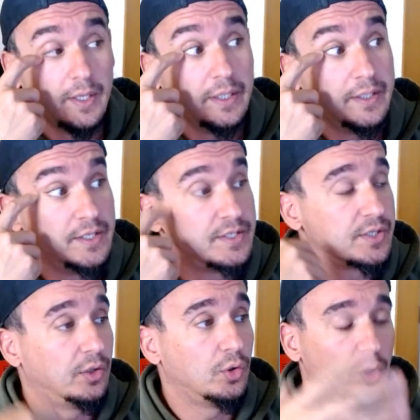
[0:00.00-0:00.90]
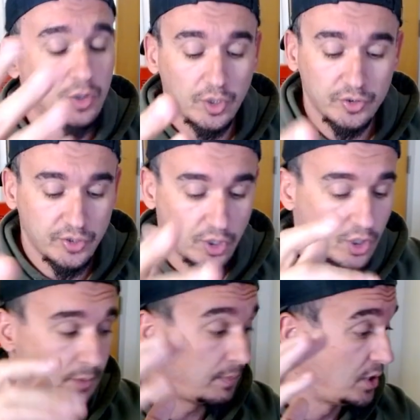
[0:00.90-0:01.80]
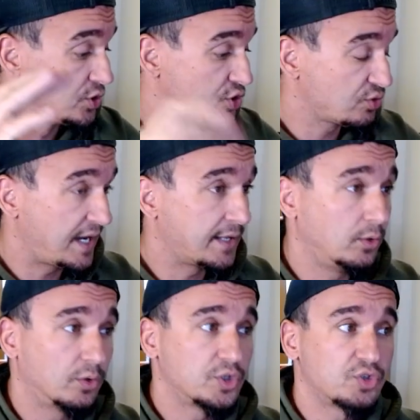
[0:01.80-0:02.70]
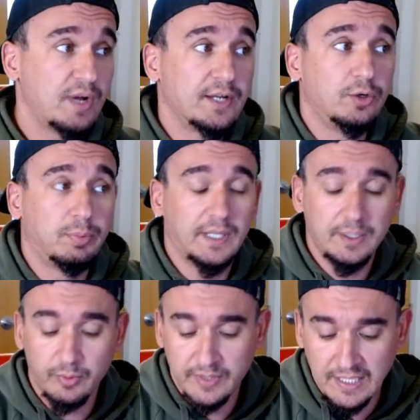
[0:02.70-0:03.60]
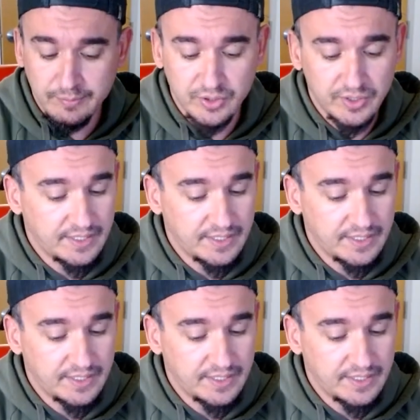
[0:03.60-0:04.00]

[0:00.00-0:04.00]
is a longer term straddle or strangle play with options.